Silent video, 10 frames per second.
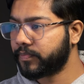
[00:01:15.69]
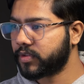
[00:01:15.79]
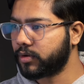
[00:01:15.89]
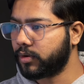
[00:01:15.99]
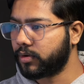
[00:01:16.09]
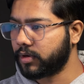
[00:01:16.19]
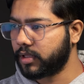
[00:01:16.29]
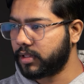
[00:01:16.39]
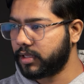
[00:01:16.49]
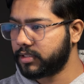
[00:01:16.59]
So, okay,
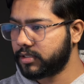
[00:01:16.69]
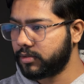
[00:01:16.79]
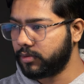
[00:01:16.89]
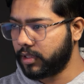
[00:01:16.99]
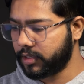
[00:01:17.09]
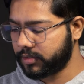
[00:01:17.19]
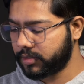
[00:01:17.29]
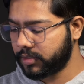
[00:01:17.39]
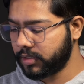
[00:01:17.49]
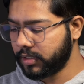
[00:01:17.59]
let's do
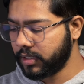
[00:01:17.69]
this.